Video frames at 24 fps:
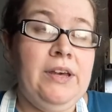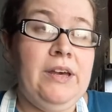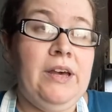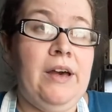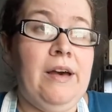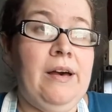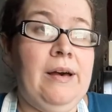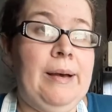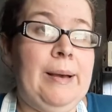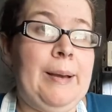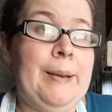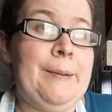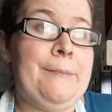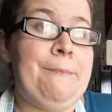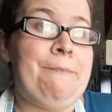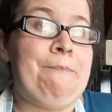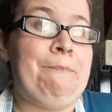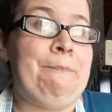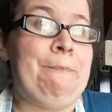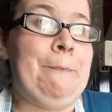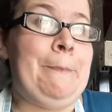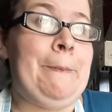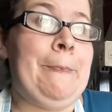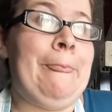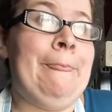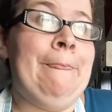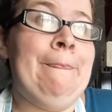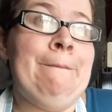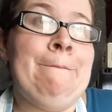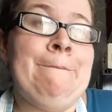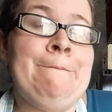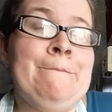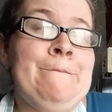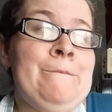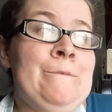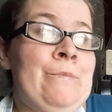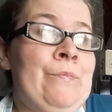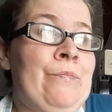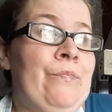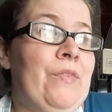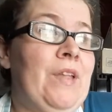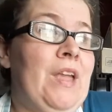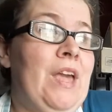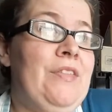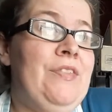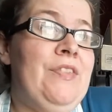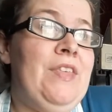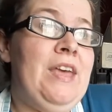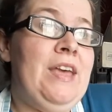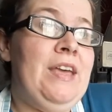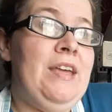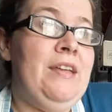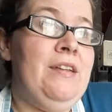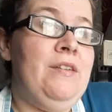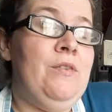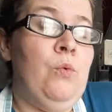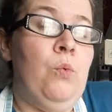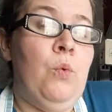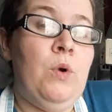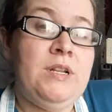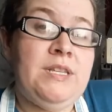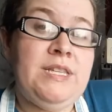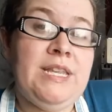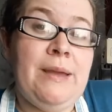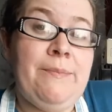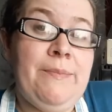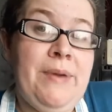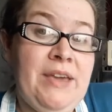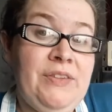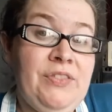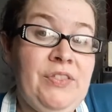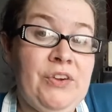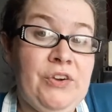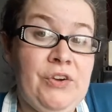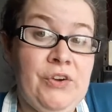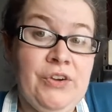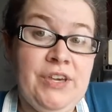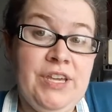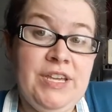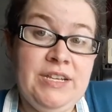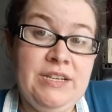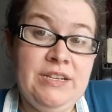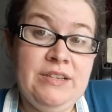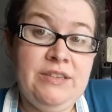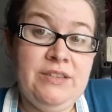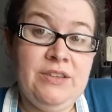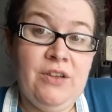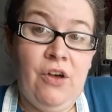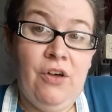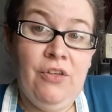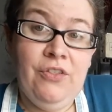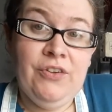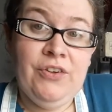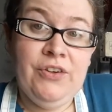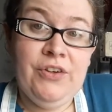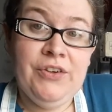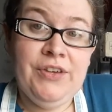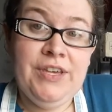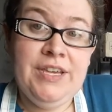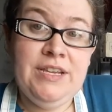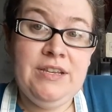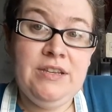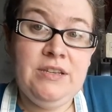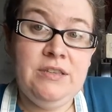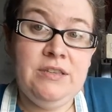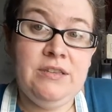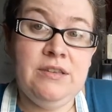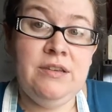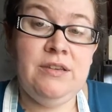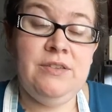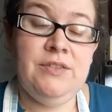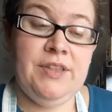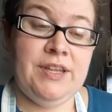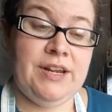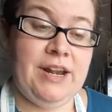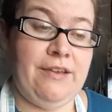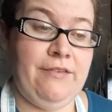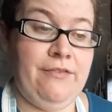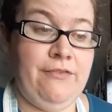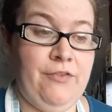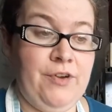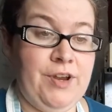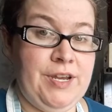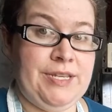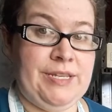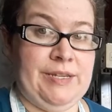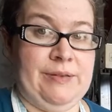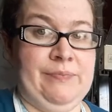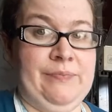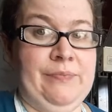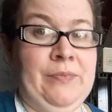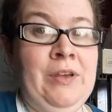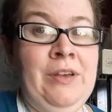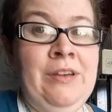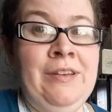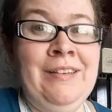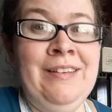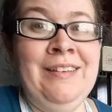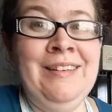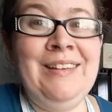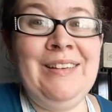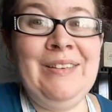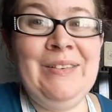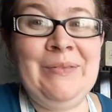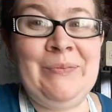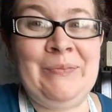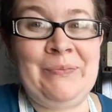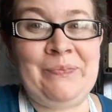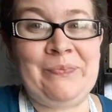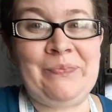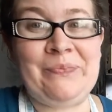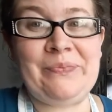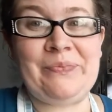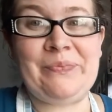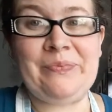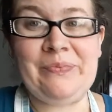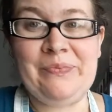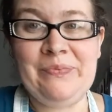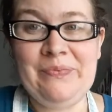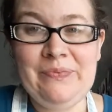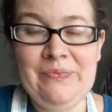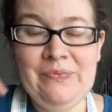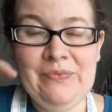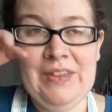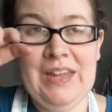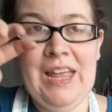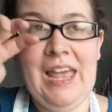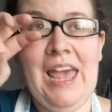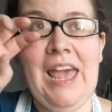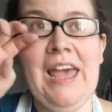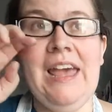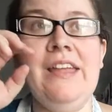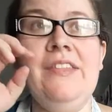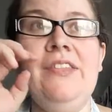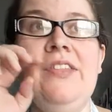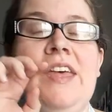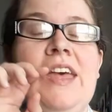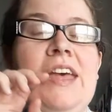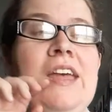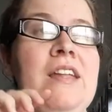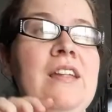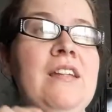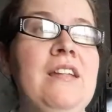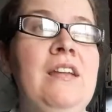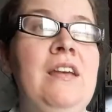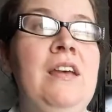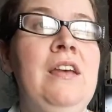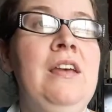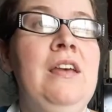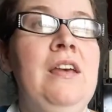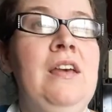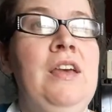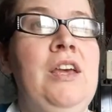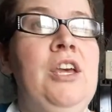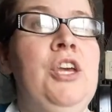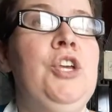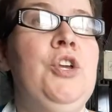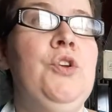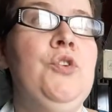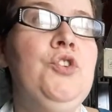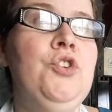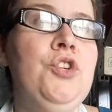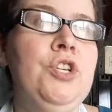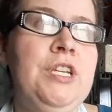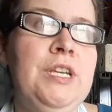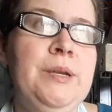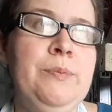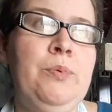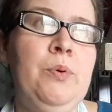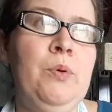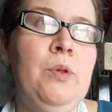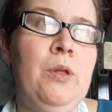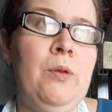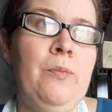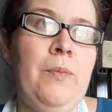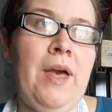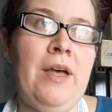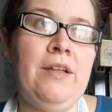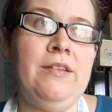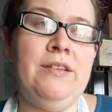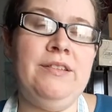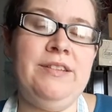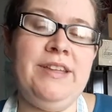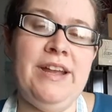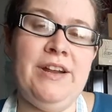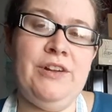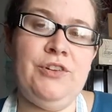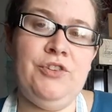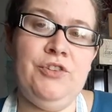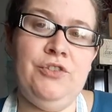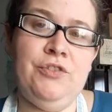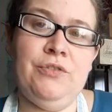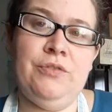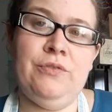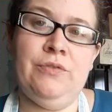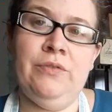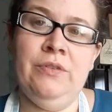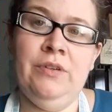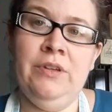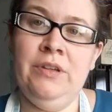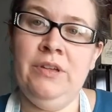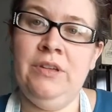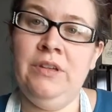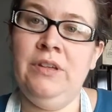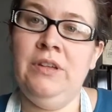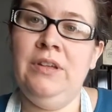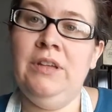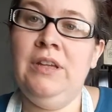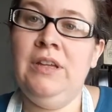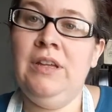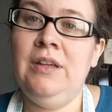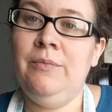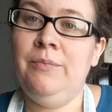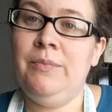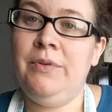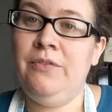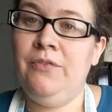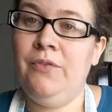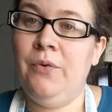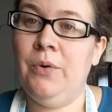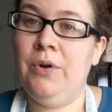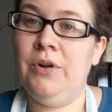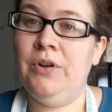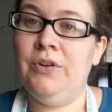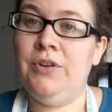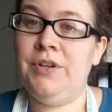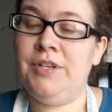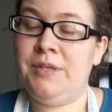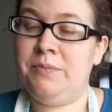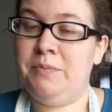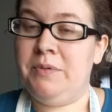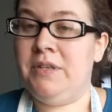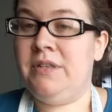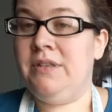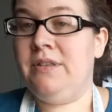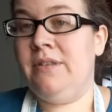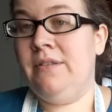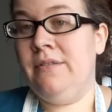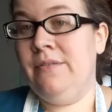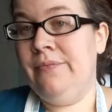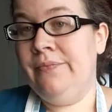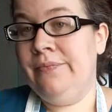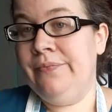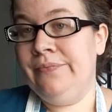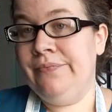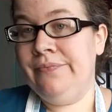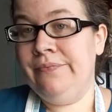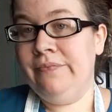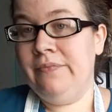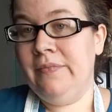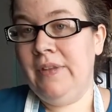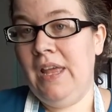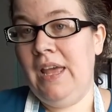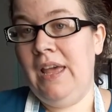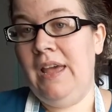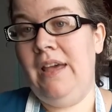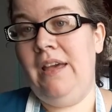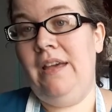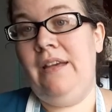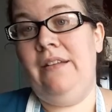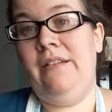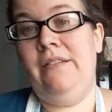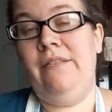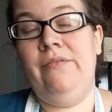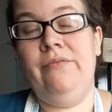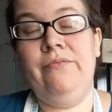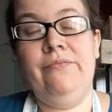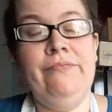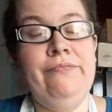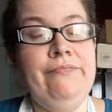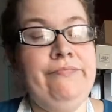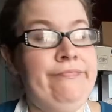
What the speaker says: And then once I make the cookies, all the cookies, then I freeze them. And then usually pull them out a day or two before Christmas. And,